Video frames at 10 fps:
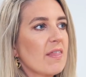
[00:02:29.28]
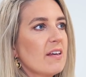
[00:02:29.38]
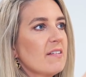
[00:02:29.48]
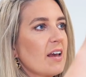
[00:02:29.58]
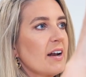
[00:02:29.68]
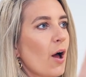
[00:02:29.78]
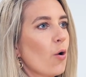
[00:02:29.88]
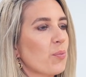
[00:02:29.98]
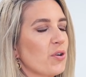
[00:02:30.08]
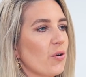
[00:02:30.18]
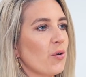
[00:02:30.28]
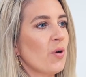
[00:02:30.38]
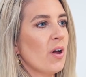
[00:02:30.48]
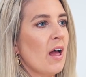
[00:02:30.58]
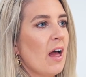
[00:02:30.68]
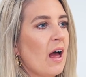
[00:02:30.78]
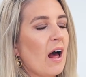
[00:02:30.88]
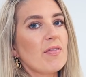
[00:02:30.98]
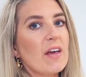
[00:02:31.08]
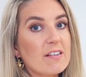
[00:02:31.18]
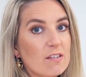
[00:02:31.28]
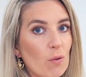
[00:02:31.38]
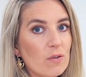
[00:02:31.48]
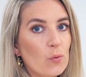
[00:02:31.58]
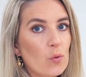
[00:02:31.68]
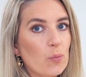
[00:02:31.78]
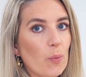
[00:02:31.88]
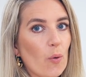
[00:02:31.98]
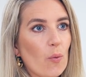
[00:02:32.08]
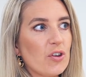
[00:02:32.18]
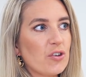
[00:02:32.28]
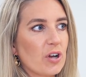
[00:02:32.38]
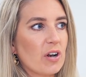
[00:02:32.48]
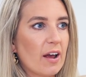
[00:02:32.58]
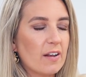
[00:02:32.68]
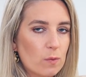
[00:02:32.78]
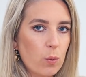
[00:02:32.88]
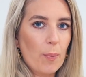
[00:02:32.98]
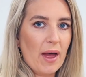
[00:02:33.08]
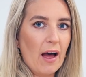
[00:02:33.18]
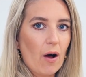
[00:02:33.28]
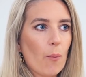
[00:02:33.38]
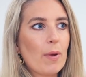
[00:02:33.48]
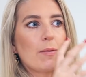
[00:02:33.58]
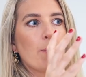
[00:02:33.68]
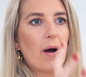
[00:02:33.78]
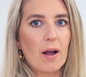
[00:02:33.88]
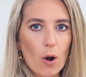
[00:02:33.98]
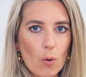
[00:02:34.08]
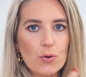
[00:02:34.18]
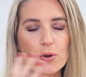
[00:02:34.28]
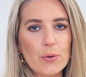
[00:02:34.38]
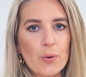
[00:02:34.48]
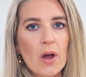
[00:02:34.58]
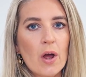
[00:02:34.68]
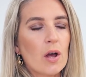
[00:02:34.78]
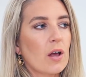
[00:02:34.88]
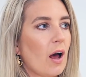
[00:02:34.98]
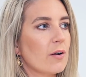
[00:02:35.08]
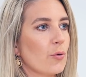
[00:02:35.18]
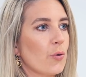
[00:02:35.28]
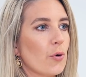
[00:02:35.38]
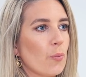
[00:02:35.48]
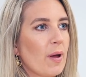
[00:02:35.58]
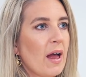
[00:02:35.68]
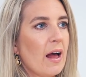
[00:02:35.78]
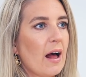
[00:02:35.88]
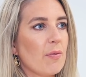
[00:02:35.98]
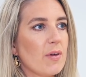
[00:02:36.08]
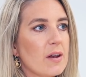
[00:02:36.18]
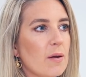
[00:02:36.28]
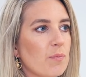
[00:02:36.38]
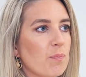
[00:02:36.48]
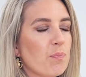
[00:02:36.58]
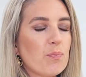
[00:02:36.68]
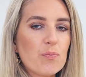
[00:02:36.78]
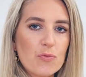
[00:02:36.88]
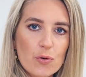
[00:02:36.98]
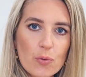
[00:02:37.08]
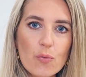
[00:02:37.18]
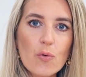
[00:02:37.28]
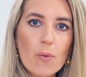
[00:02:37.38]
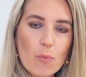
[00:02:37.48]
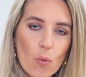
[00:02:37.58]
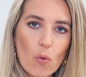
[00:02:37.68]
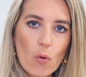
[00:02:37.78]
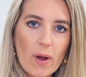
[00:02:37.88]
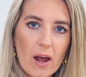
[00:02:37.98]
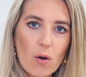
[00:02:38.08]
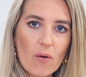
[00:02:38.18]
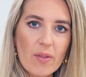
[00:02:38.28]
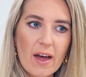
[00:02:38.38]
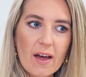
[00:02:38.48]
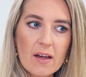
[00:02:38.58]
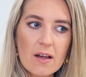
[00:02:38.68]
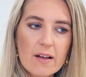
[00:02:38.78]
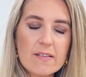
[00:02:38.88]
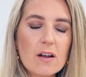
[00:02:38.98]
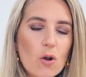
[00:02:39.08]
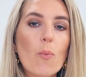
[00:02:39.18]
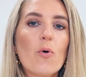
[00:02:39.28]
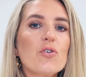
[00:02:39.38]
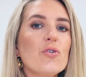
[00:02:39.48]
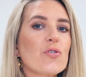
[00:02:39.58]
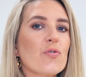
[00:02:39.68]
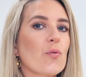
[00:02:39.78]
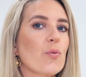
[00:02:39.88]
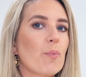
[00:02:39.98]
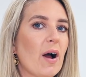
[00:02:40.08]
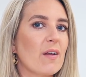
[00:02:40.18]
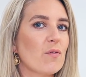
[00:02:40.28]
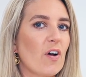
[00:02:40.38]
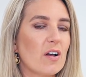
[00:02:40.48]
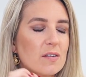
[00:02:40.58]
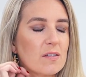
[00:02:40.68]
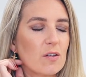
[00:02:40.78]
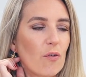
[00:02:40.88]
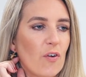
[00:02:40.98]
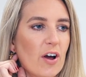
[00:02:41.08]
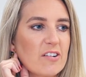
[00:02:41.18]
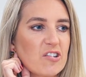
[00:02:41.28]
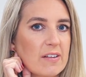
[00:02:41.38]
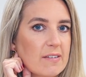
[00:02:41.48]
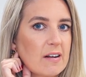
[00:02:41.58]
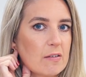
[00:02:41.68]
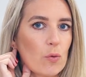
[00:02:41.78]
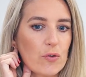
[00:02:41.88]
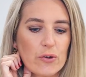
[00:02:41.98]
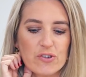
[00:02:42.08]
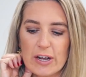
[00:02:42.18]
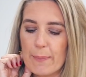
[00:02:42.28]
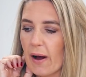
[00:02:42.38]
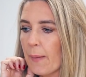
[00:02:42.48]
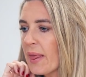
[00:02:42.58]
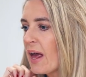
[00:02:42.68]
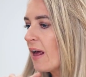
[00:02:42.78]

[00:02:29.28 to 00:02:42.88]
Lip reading: This can help you, and they're so affordable that you can like swap it out, maybe buy a whole new colour group, and then do the room all the way along there. It's a lot more useful than buying first soft furnishings, and it's also cheaper.